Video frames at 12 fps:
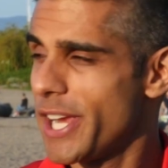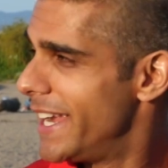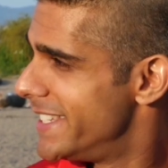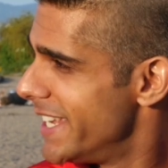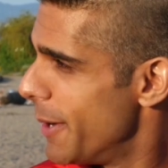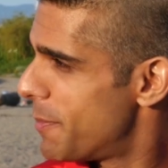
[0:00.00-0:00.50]
A
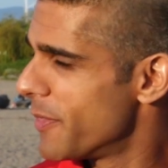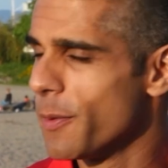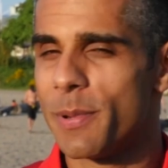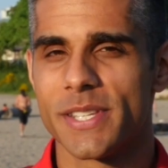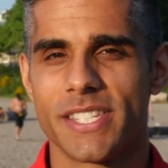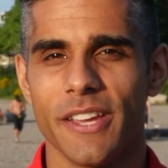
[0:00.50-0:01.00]
dip in the
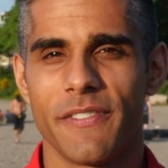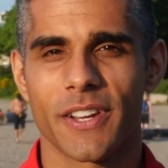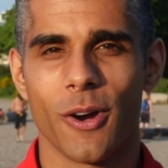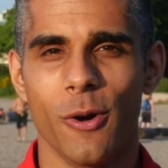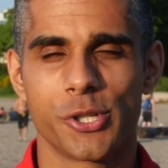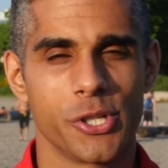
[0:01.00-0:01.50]
Pacific
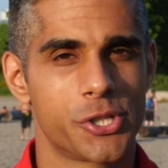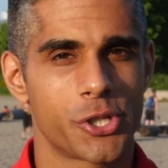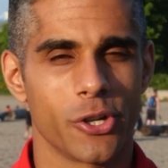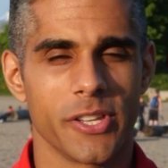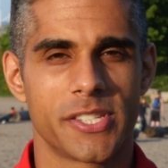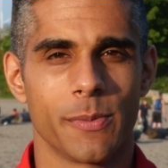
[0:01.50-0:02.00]
Ocean,
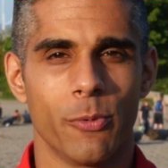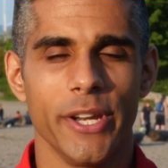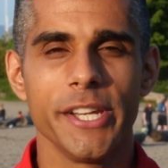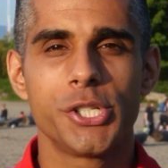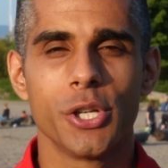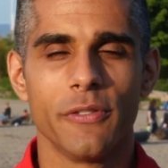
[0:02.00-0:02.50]
surely some
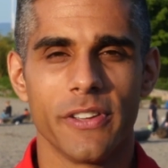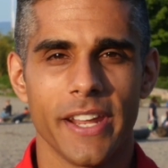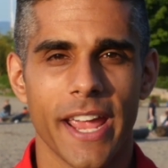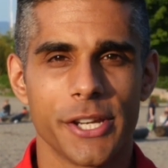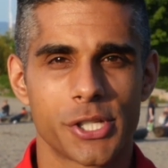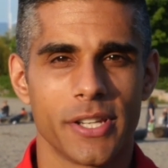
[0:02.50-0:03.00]

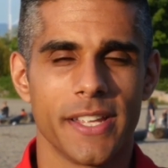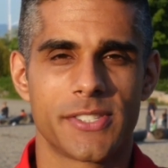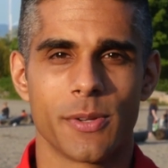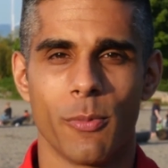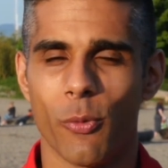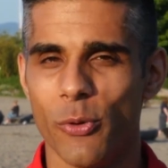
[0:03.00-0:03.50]
rejuvenation and
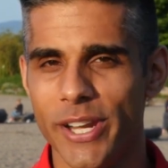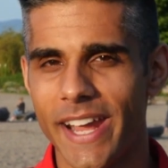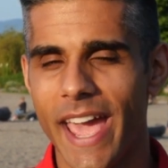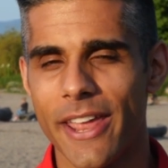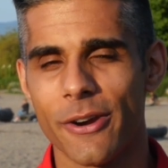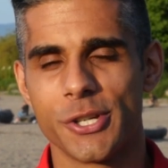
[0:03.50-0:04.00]
some
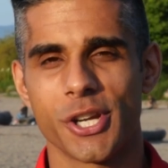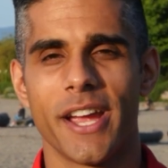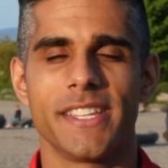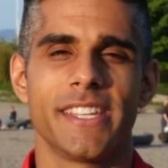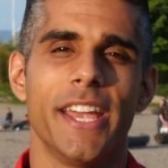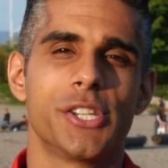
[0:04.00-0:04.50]

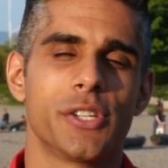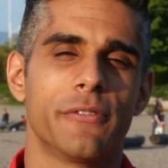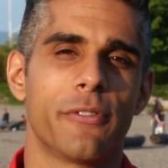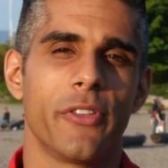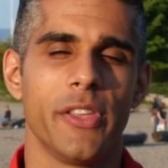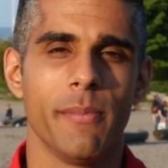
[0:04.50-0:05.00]
re-energization
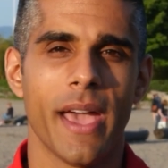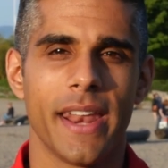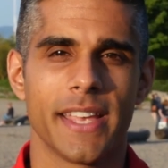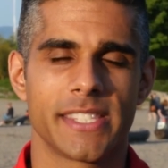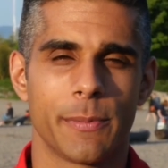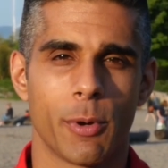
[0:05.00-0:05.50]
for the men
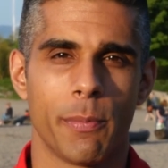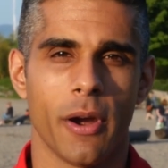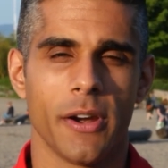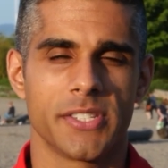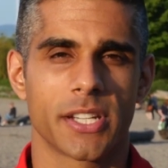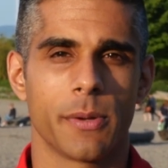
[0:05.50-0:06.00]
as they
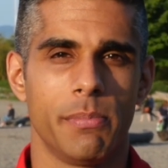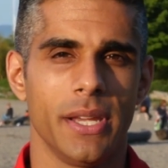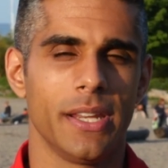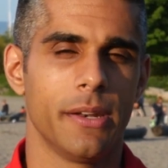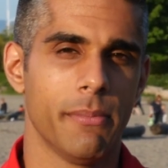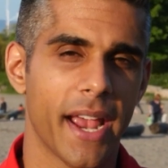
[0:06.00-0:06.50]
prepare to compete
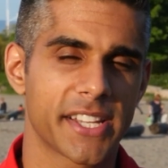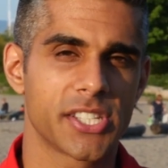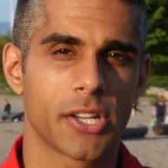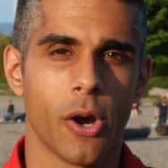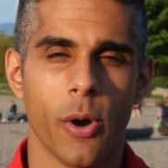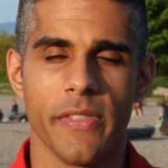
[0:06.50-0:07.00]
in
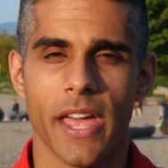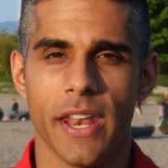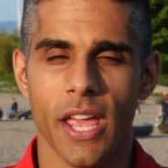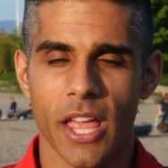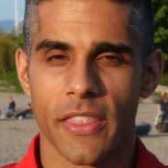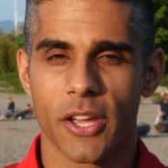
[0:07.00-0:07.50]
Mexico, and then
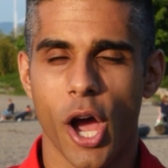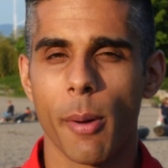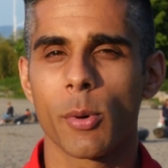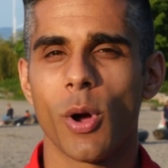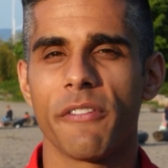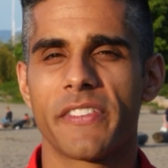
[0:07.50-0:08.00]
the
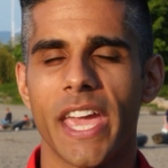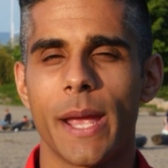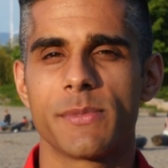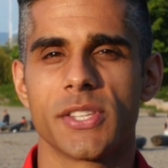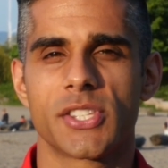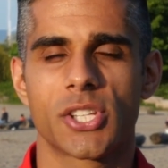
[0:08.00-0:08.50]
Commonwealth
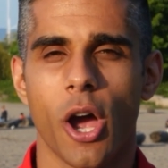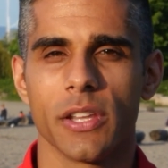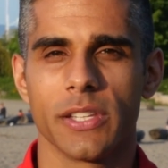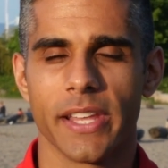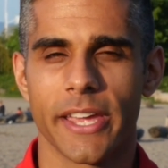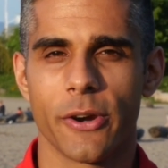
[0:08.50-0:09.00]
Games in
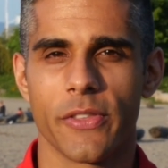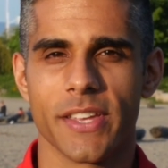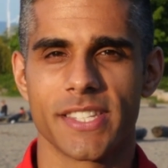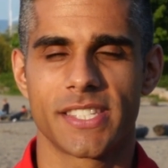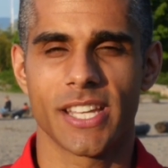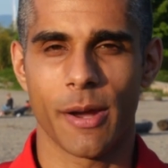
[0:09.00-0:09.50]
Scotland later
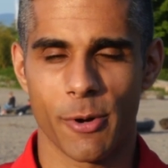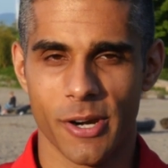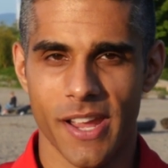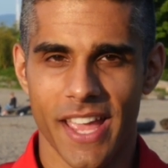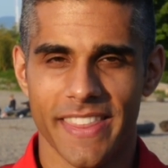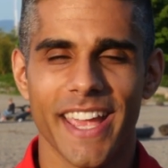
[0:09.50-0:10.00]
this summer.
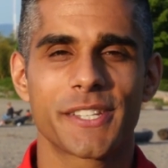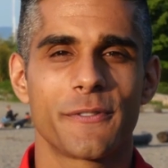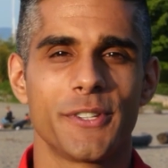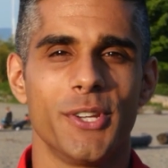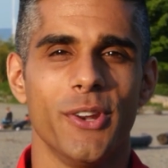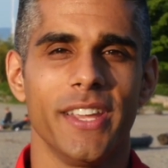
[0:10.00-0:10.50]
Thanks for
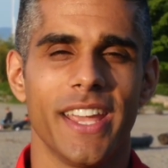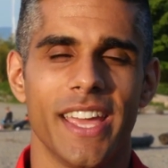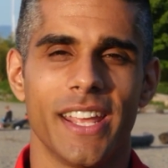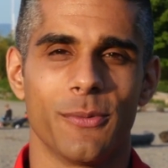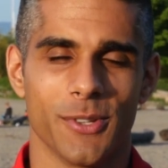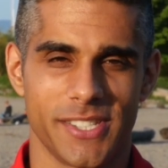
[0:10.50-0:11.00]
tuning in,
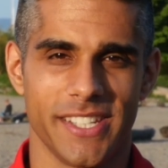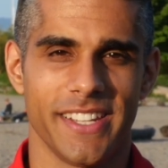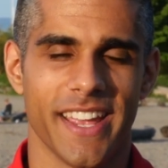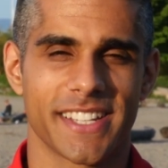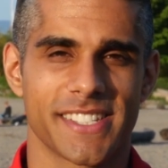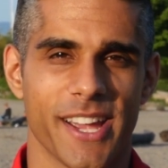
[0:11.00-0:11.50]
and we'll see you
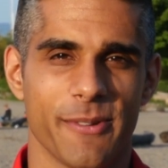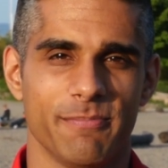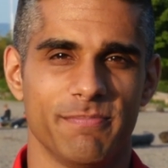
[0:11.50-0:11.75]
next time.